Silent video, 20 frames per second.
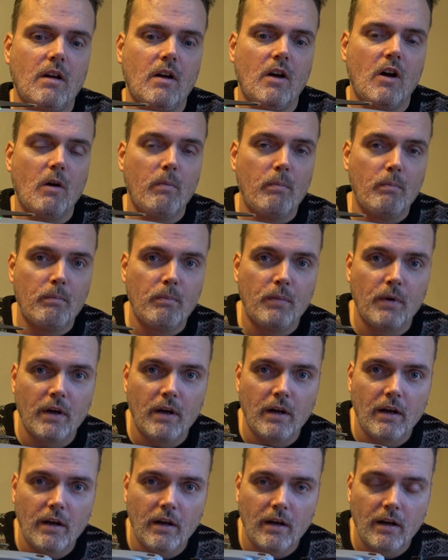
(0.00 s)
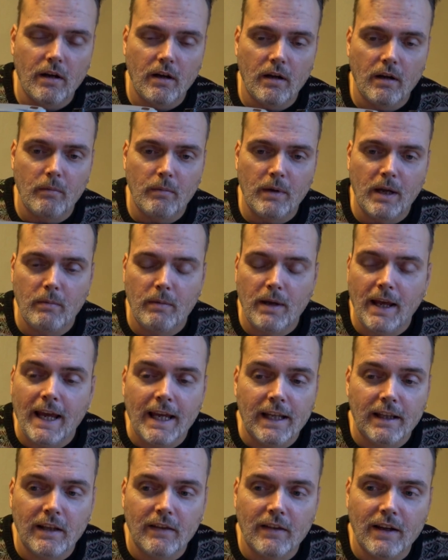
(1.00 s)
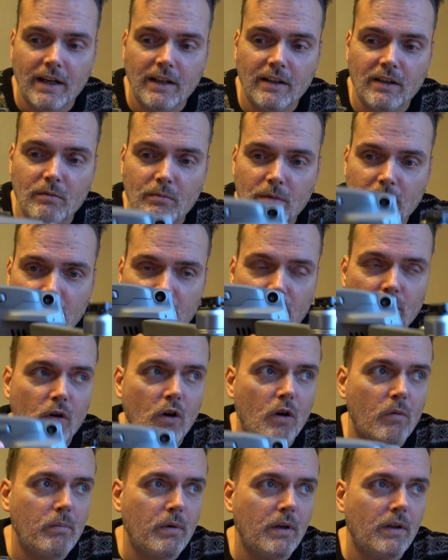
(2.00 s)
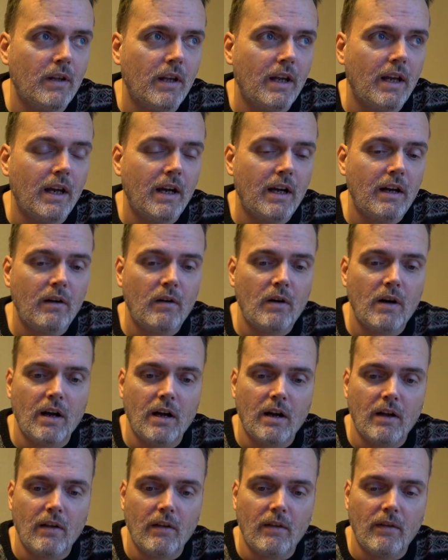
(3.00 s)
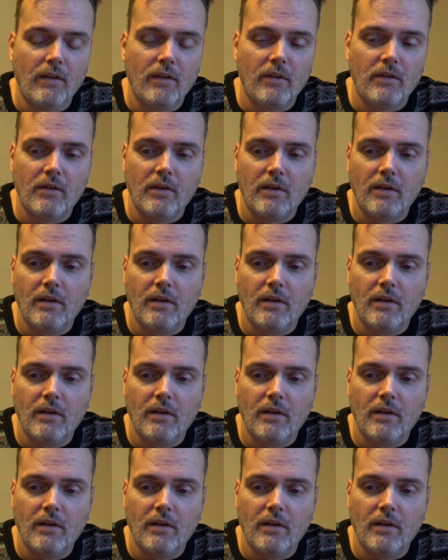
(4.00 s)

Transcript: Up maybe 80-90 meter up in the air, and